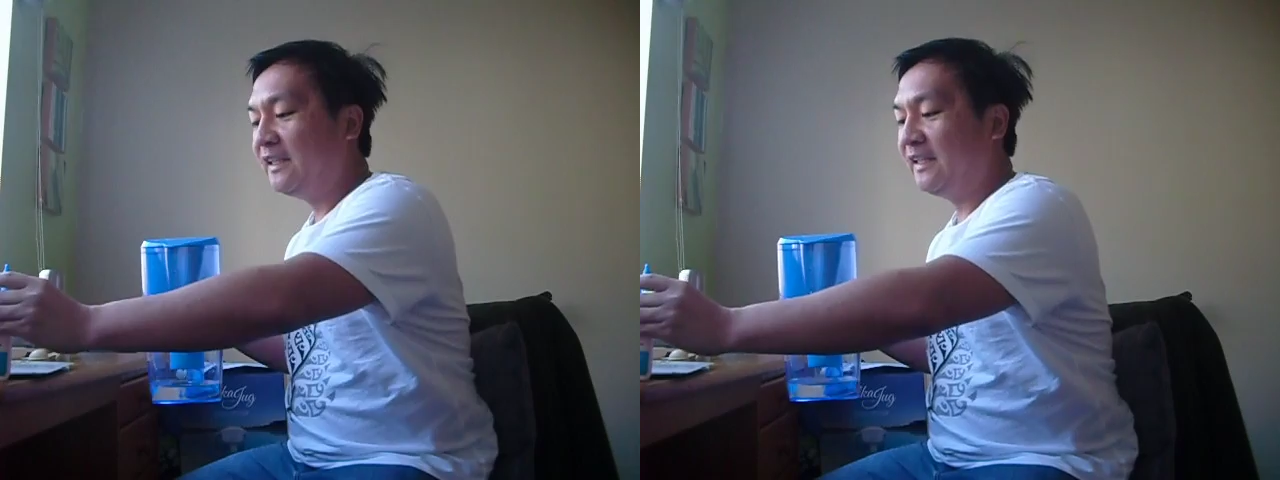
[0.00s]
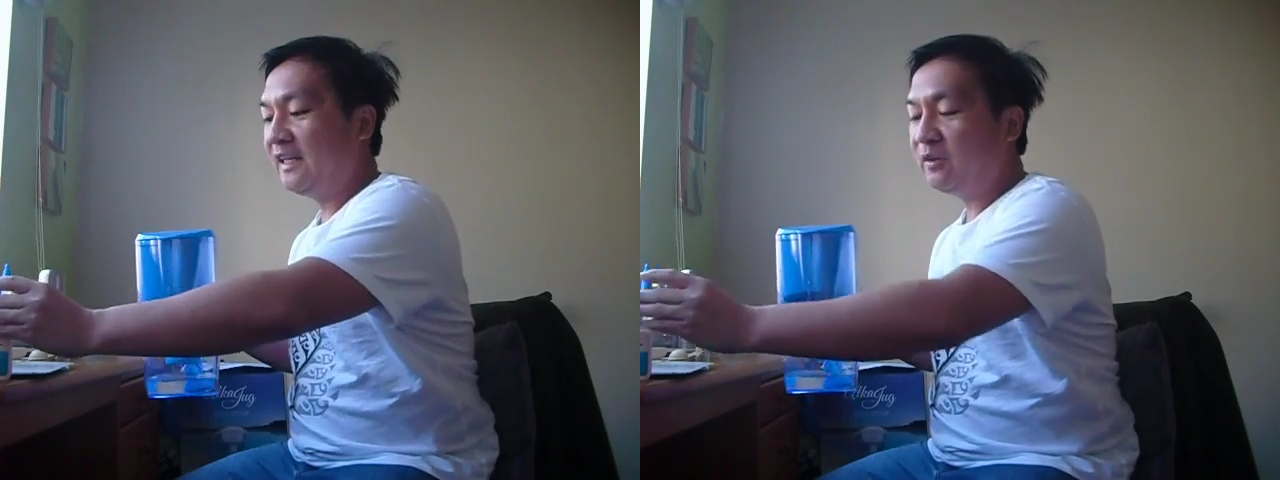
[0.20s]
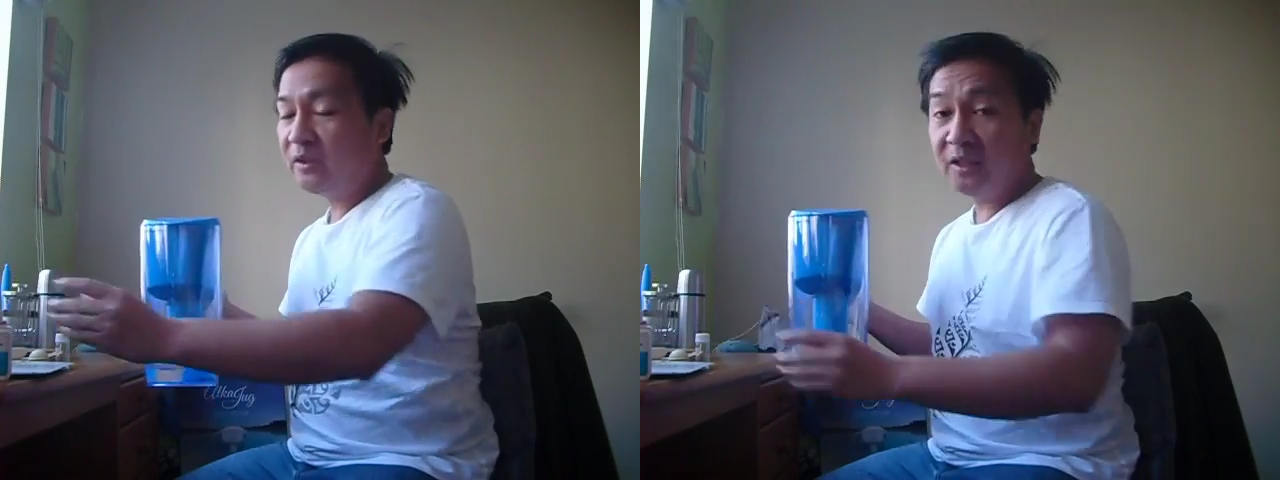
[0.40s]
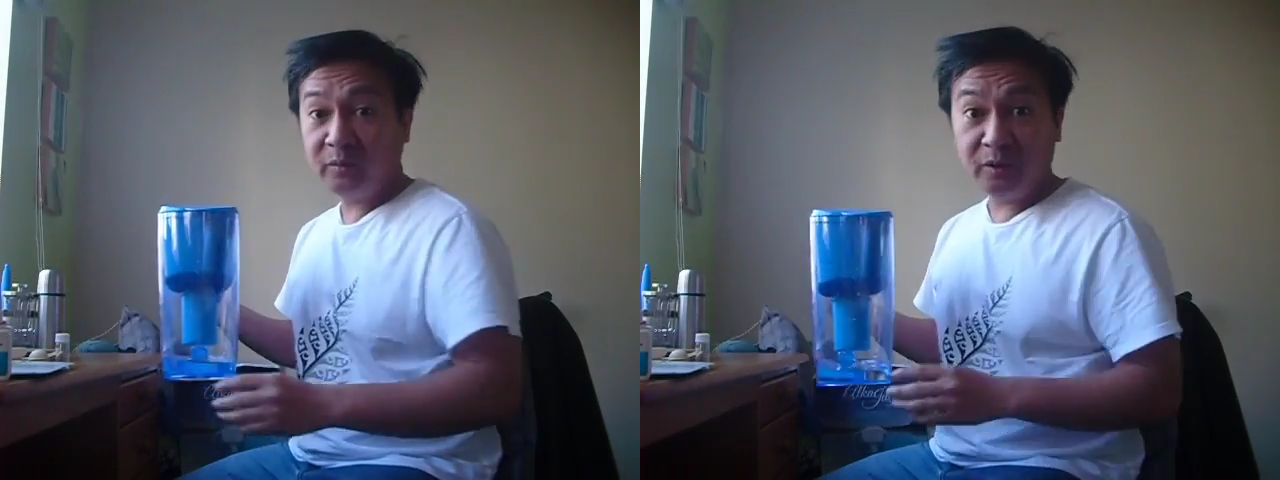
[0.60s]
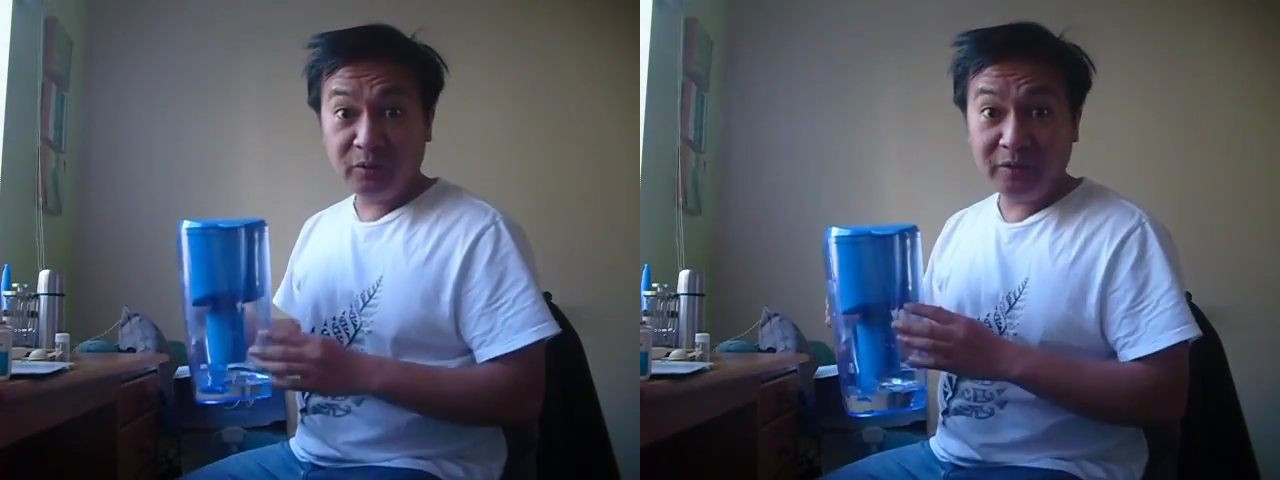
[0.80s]
And now I
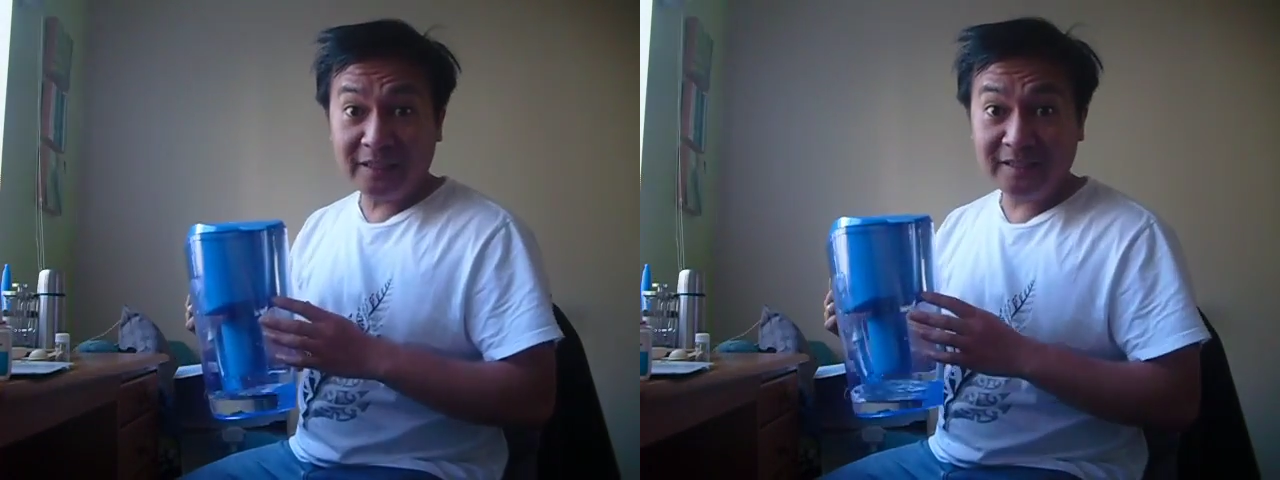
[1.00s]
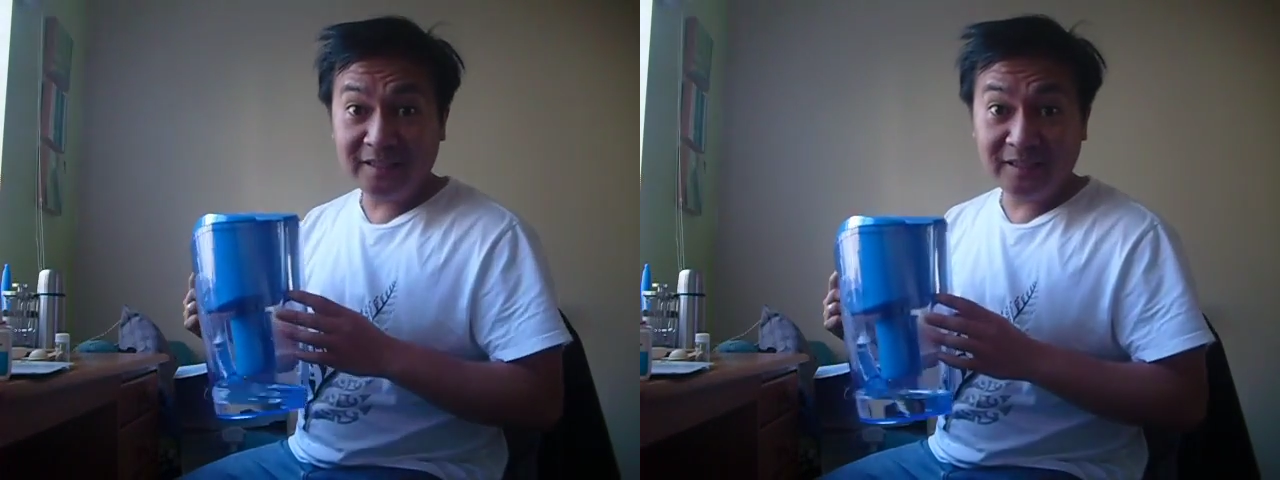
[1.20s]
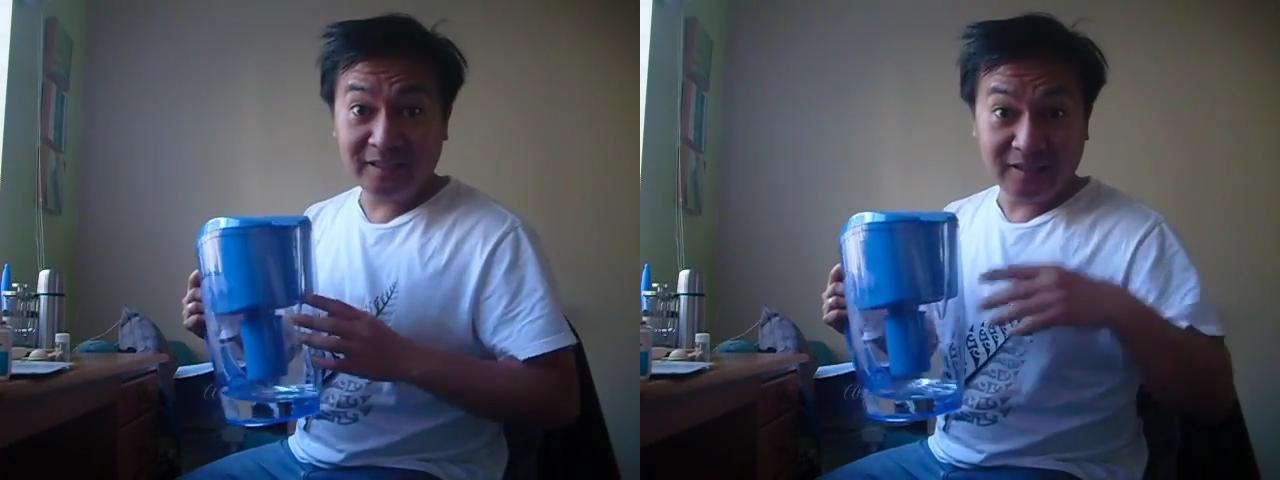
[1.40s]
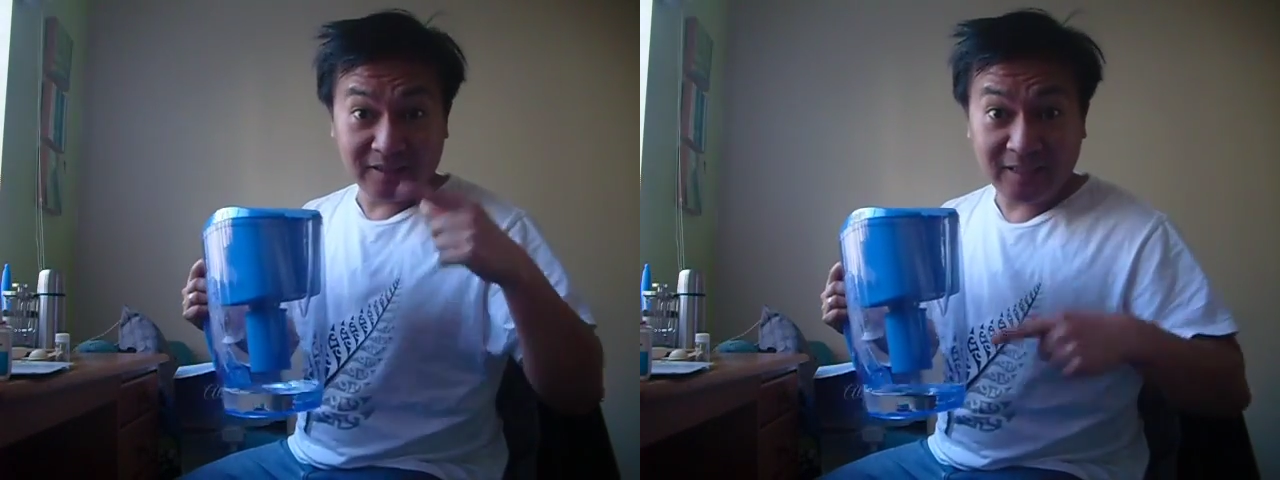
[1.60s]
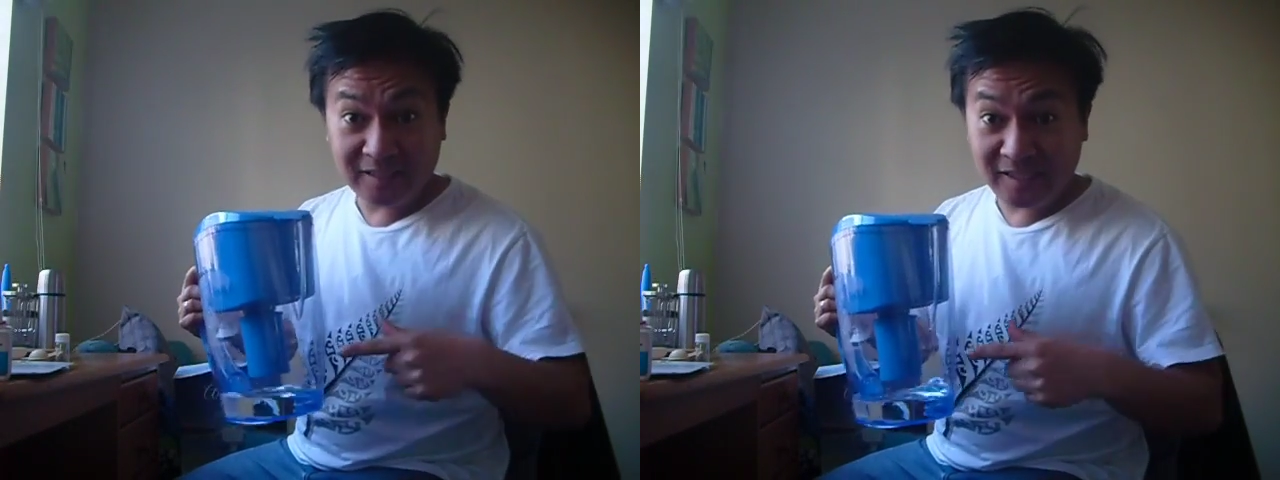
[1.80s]
will do test
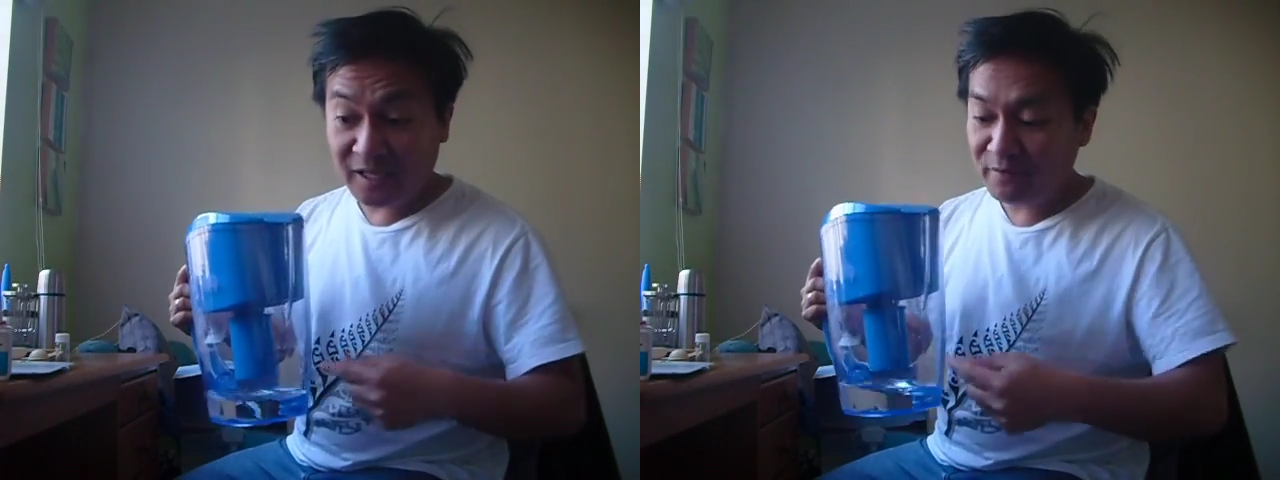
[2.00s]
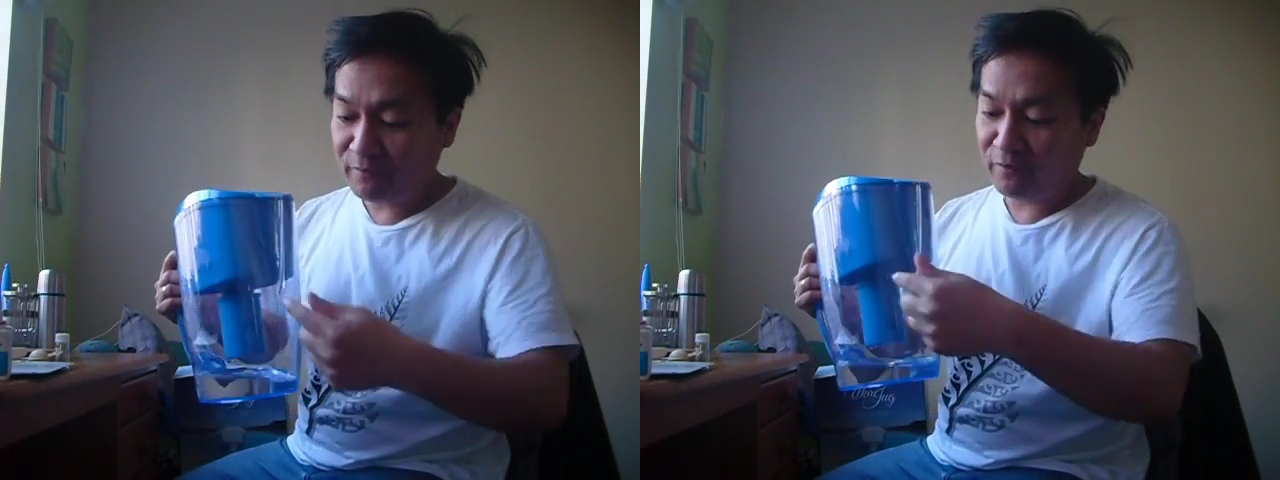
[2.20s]
testing